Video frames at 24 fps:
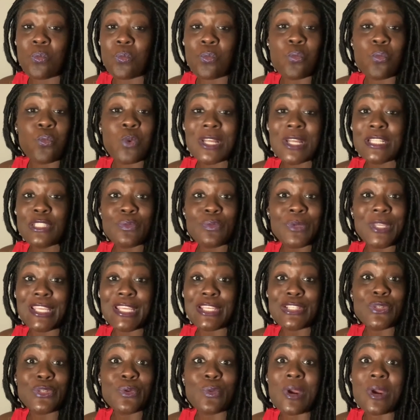once we get
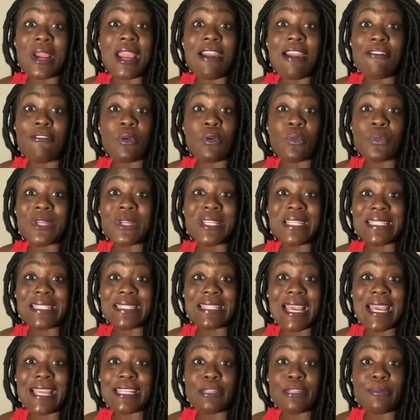to wherever we
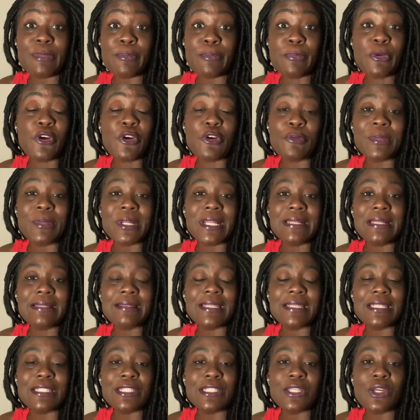decide to be
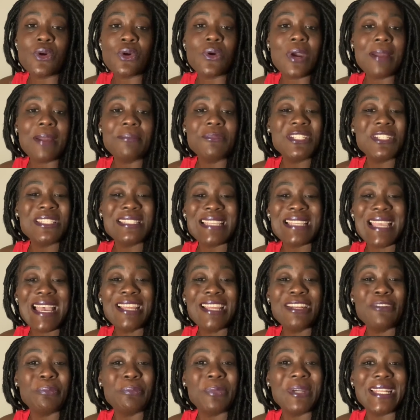permanently. So I'm just kind
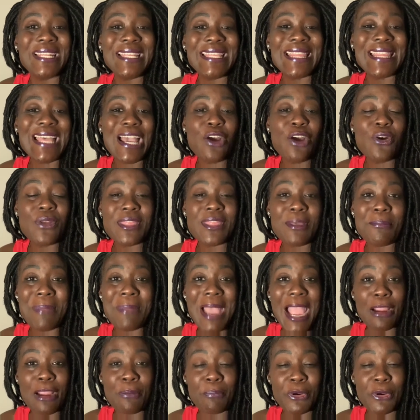of putting that on the
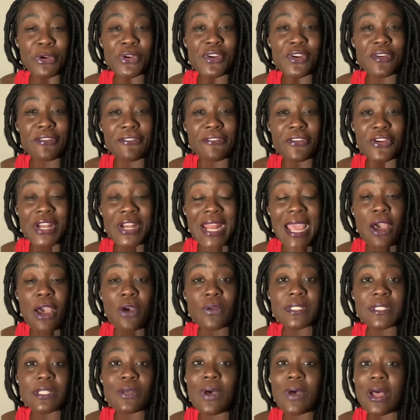back burner for now.
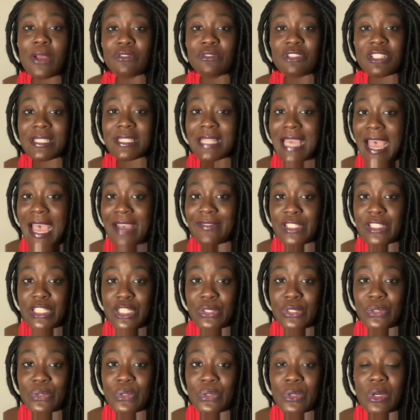So I'll just have
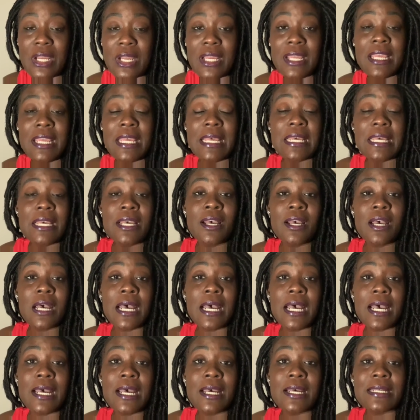to
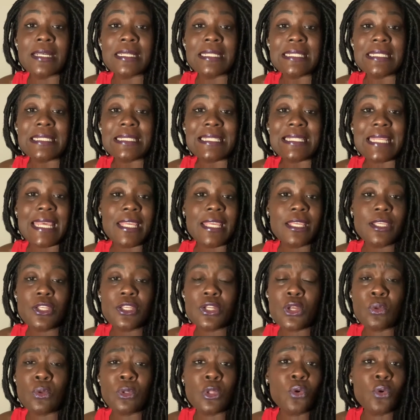take, you
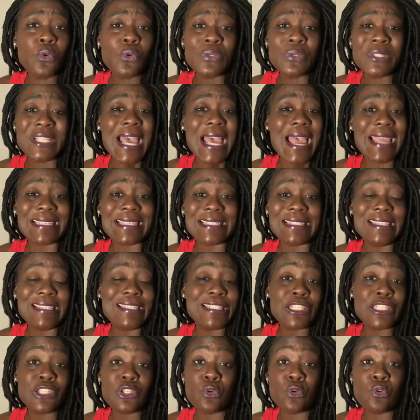know, local taxis
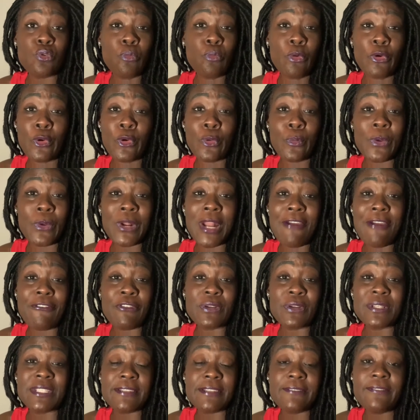and Uber, whatever
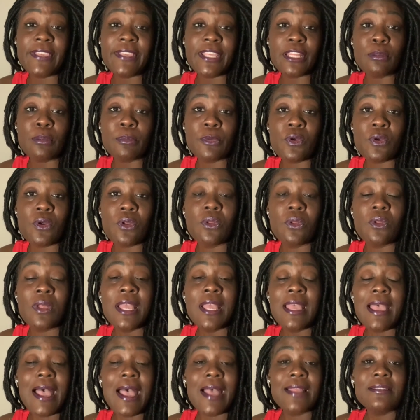is available,
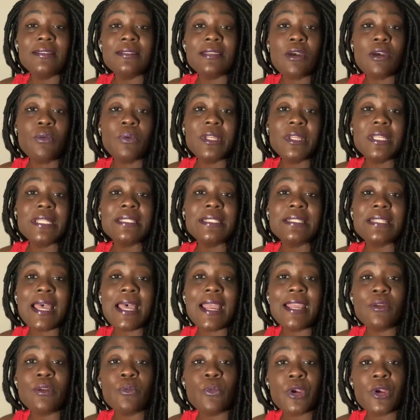until we
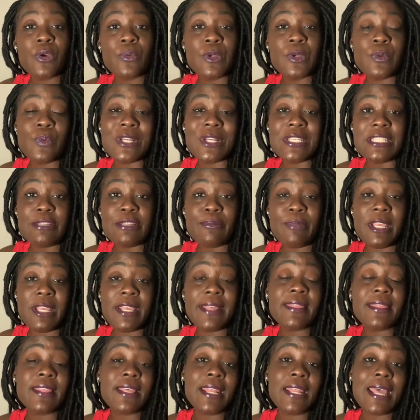decide where we want to be,
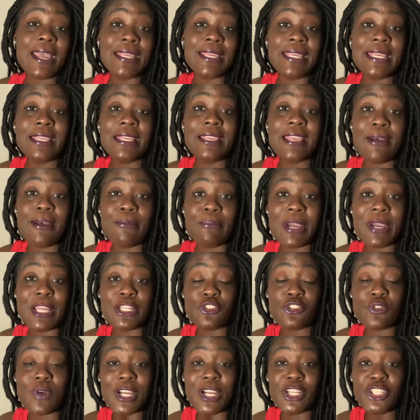and then I can get my
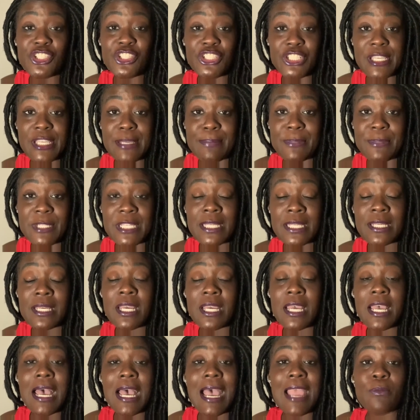truck shipped.
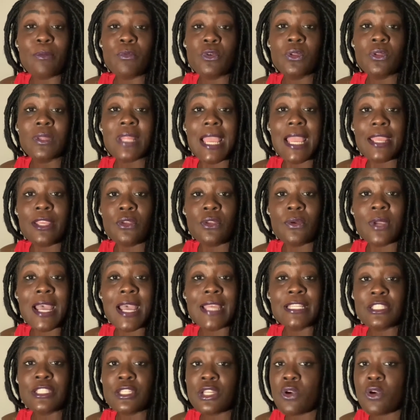I will let you
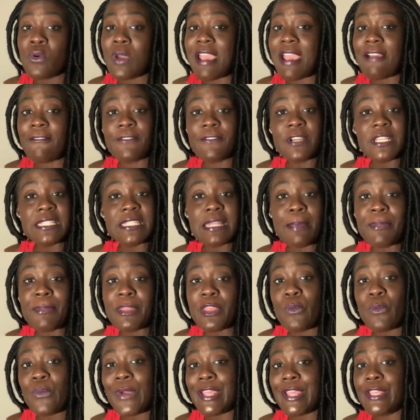guys know every step of the
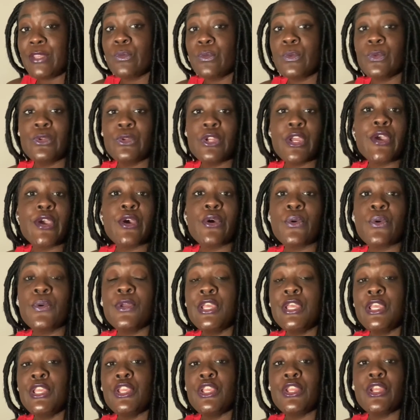way. You will know,
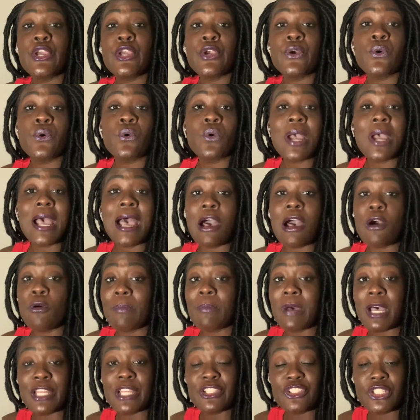you know, how
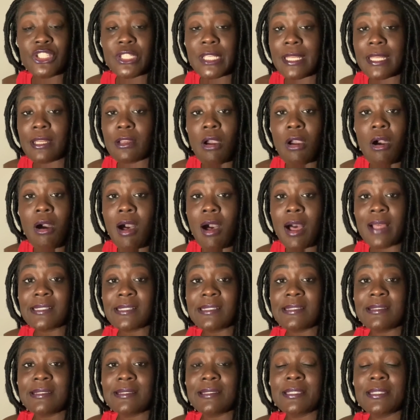much it
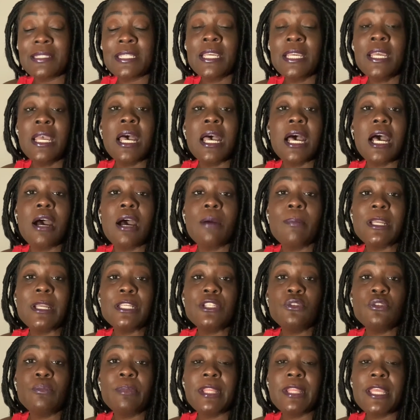costs. I
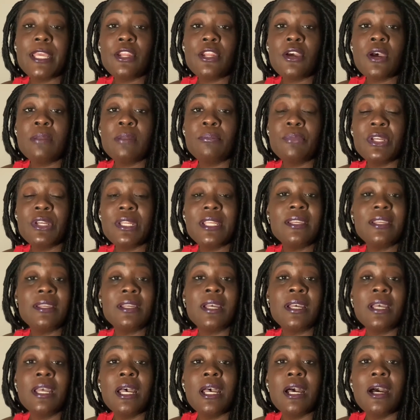do plan on putting
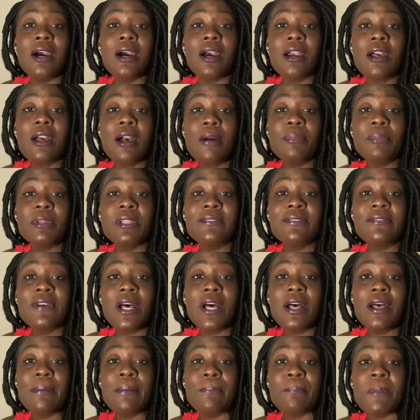a couple of
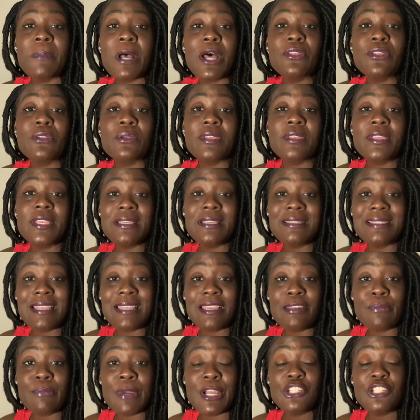other things
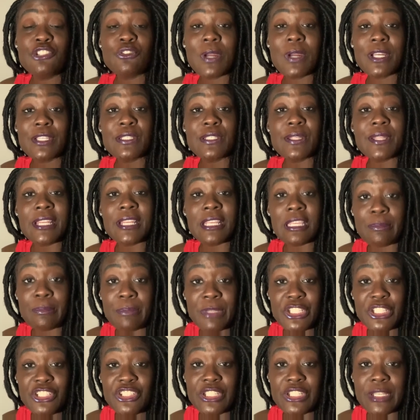in my truck so they can be
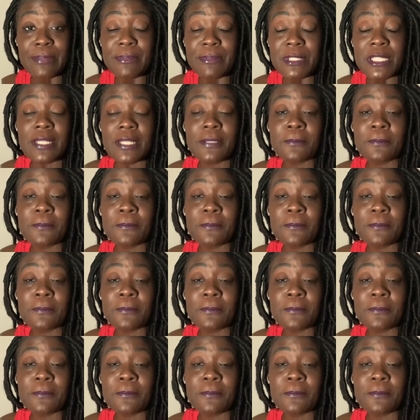shipped